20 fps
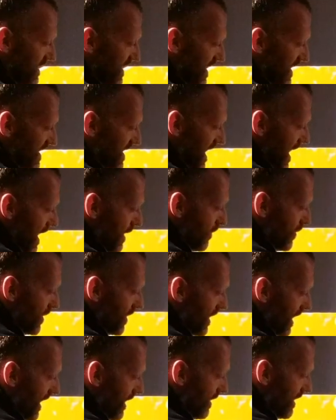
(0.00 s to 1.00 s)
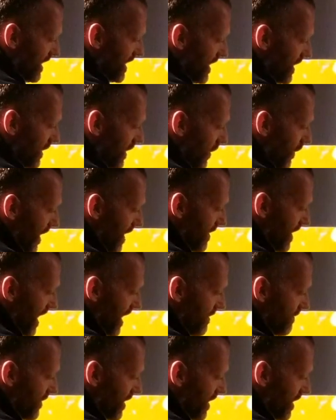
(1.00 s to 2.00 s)
does happen. I, you know, I, I
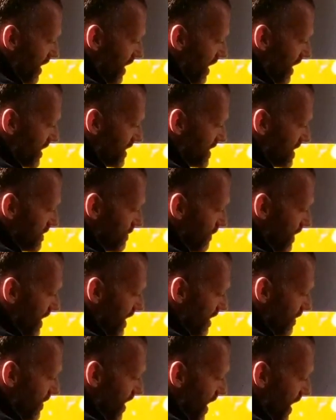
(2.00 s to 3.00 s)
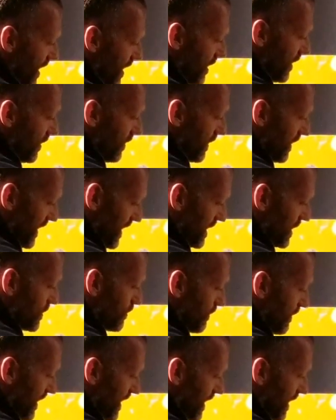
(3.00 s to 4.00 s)
have an artist friend of mine who
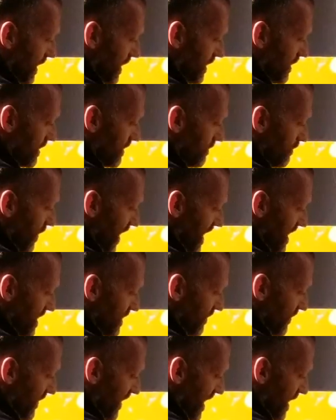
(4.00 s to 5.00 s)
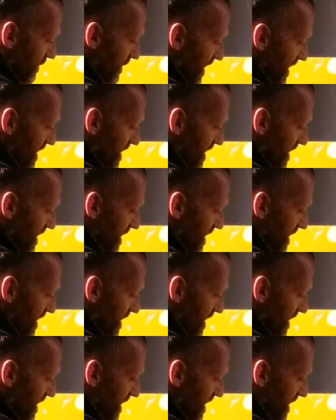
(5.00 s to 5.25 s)
literally paints very